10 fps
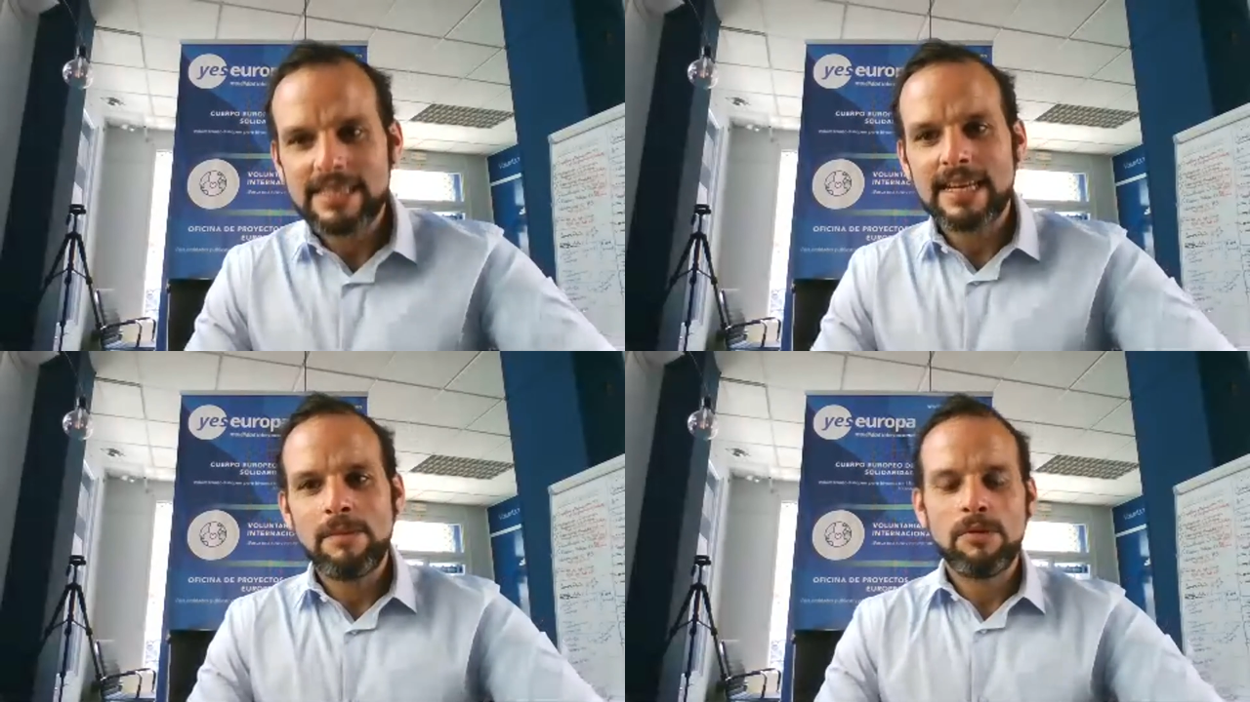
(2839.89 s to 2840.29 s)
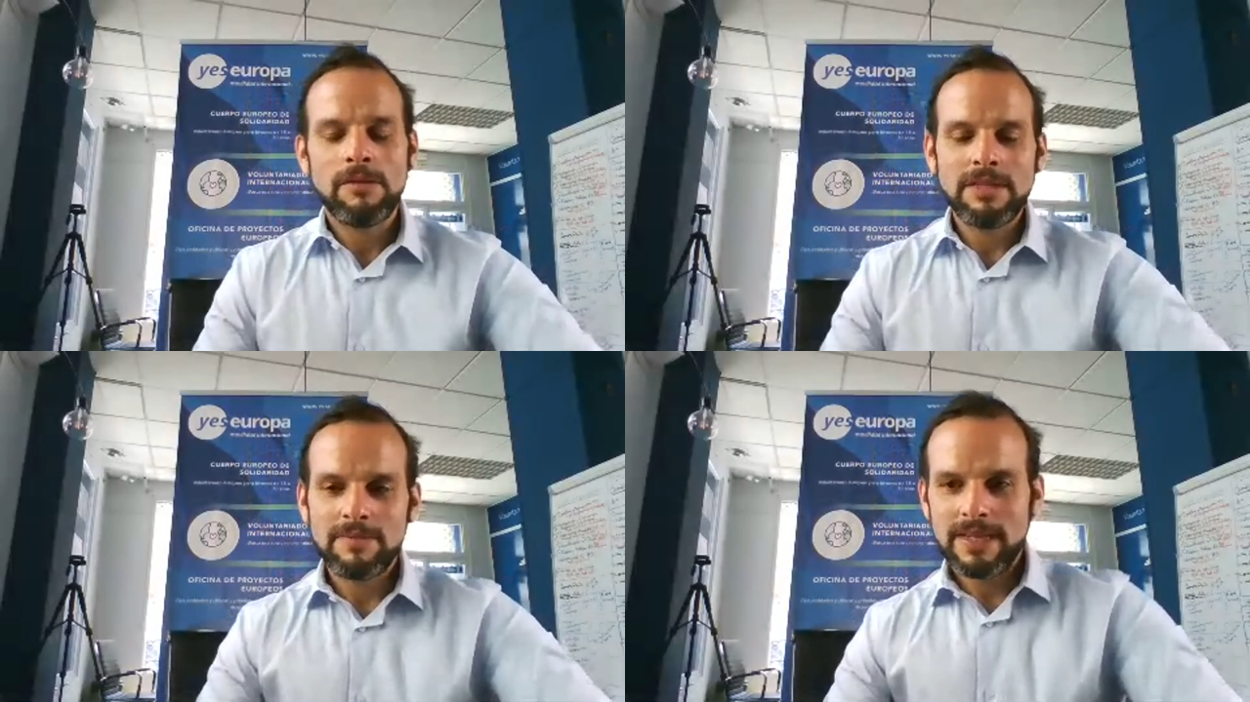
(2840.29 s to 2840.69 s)
and I
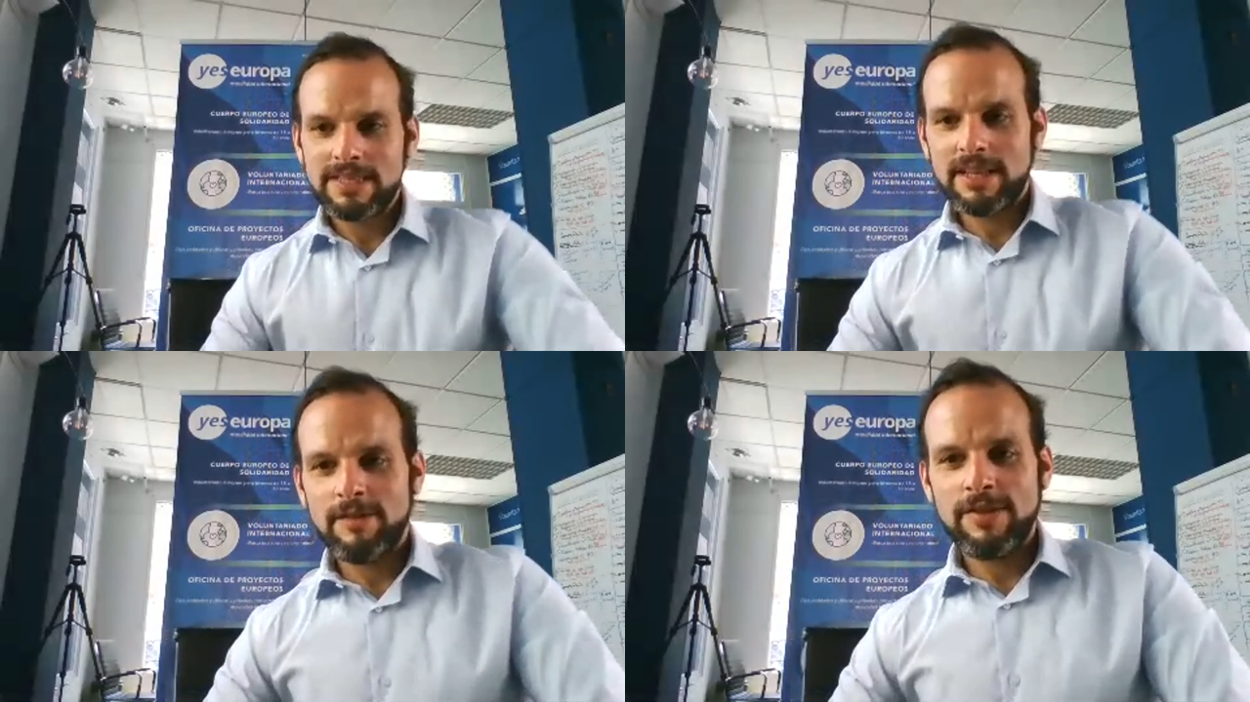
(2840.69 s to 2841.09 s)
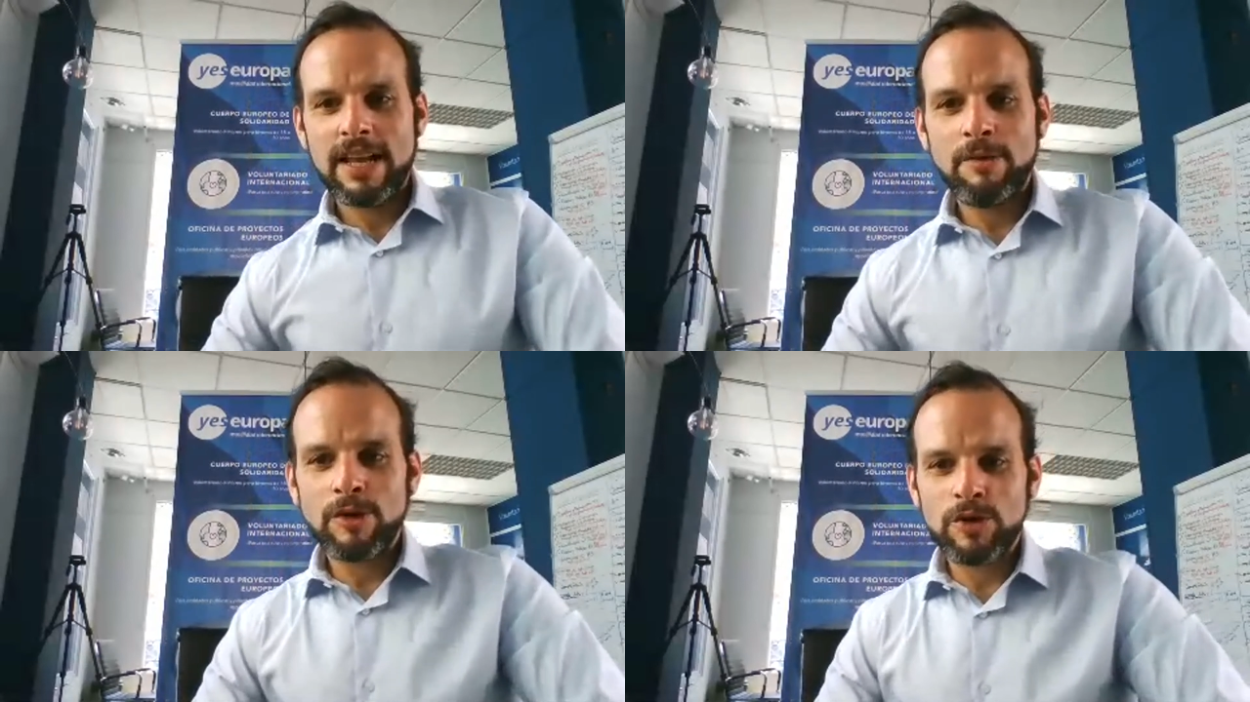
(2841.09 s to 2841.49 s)
promised myself that
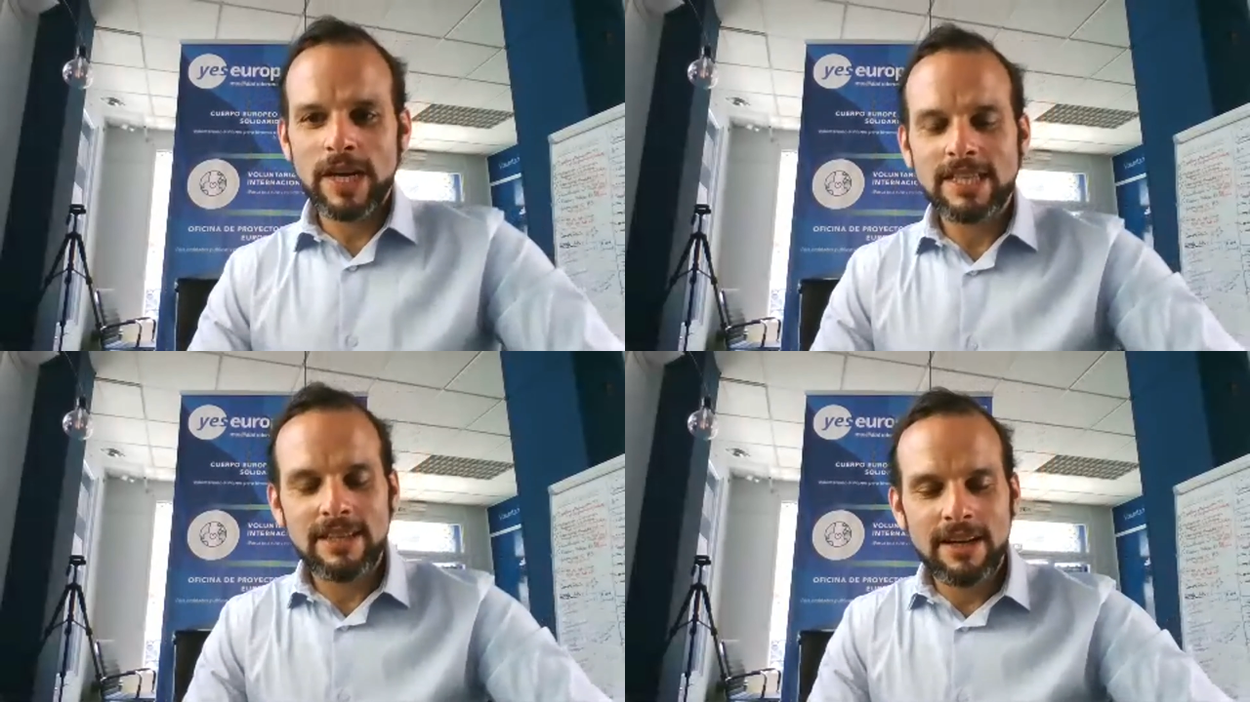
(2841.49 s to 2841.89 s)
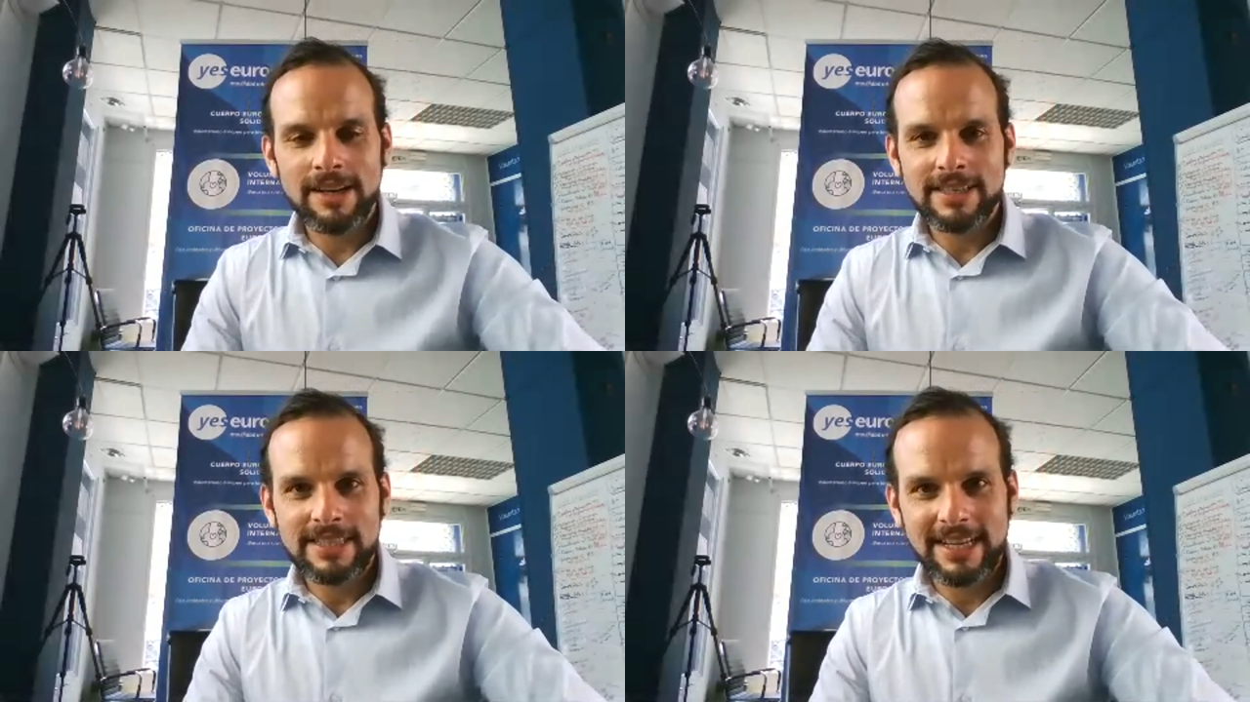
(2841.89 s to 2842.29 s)
I would try to not
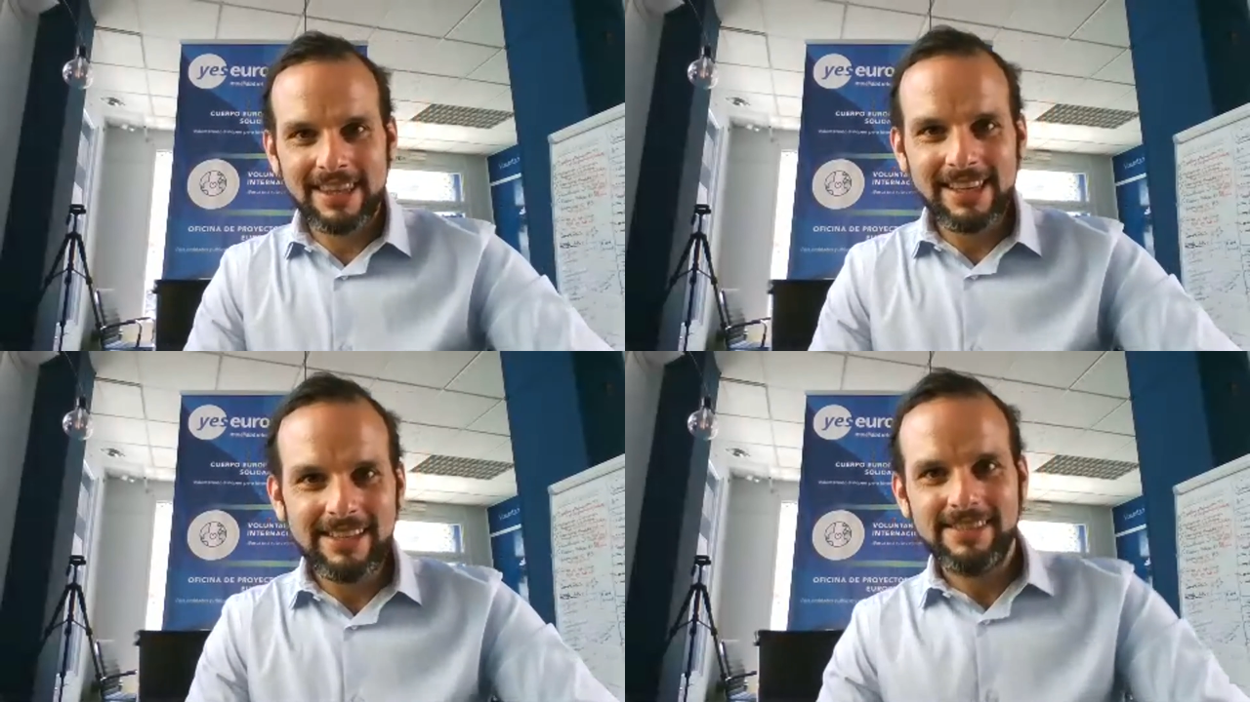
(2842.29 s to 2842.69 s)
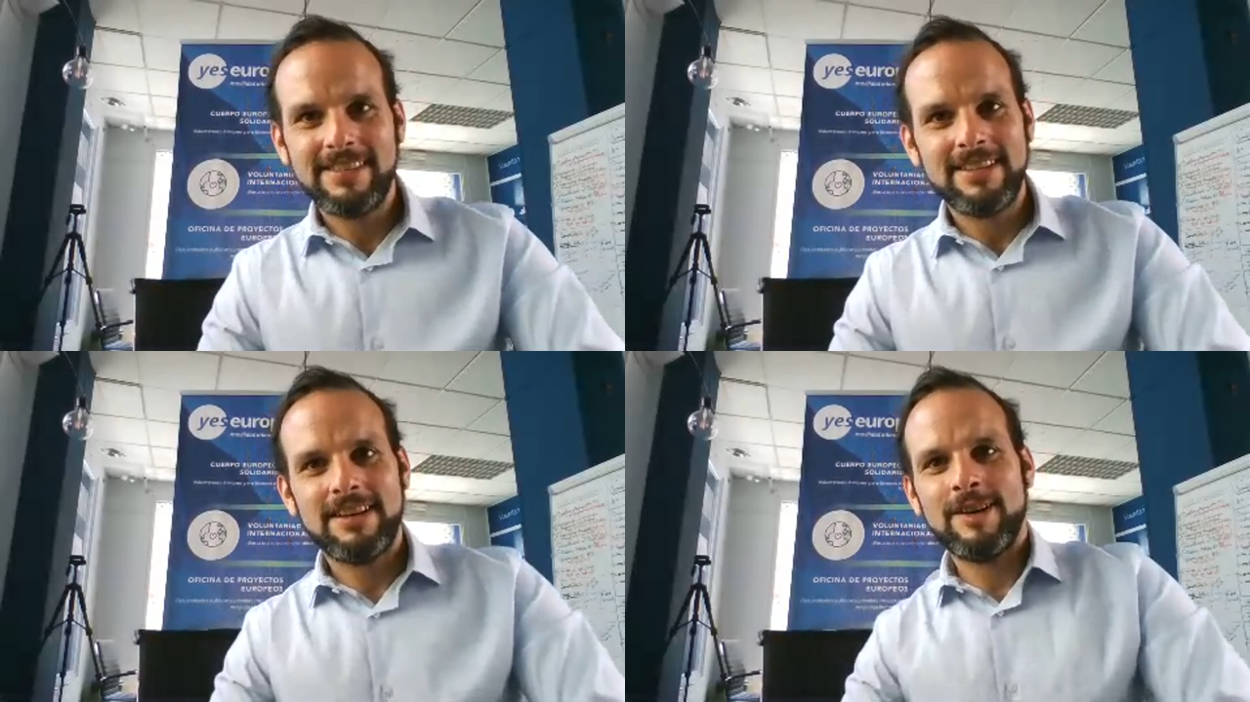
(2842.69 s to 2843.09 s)
extend this